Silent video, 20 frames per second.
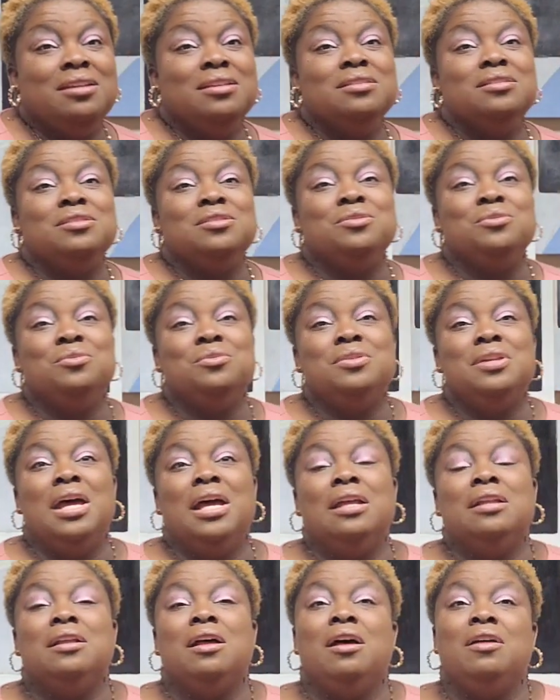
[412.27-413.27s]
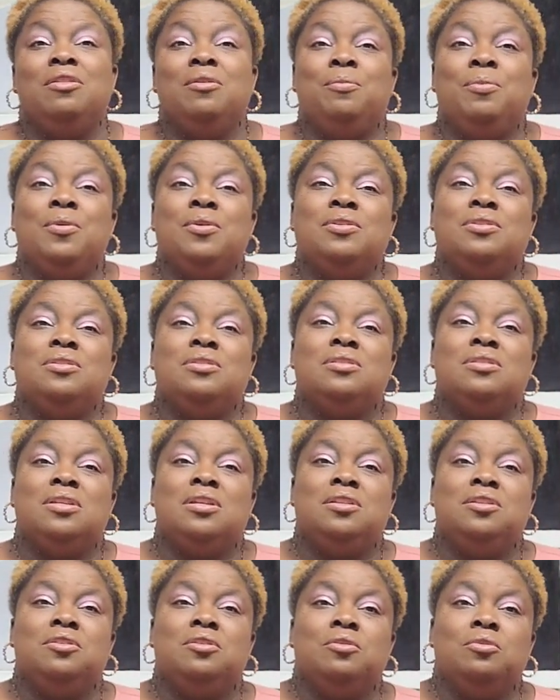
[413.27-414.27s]
so that other persons
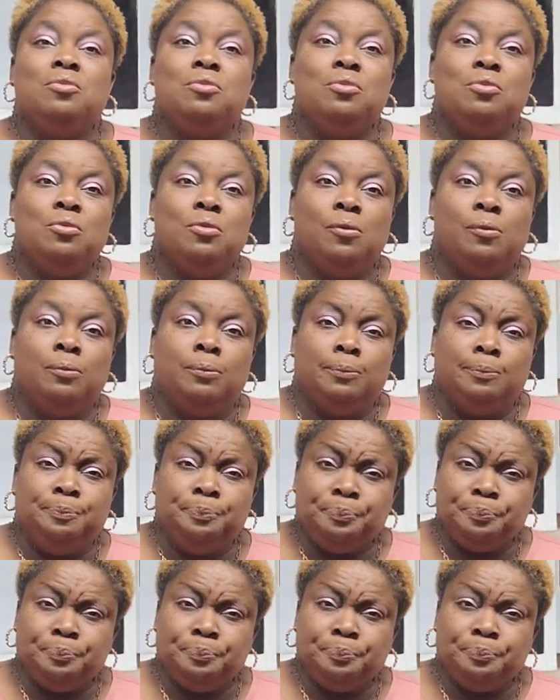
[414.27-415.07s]
in your home